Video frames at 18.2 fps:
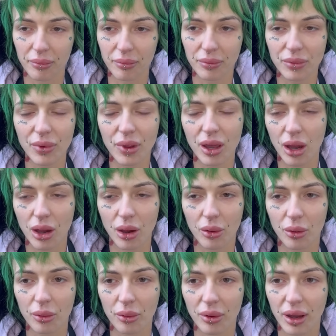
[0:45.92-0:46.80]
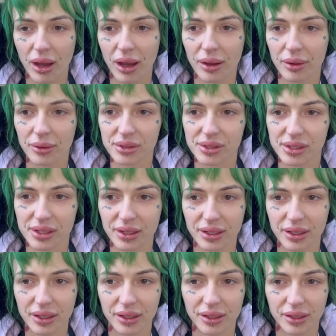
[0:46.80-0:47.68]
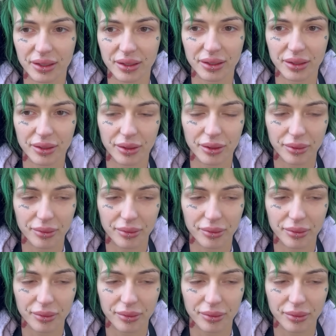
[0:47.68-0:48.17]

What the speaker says: You know, I was in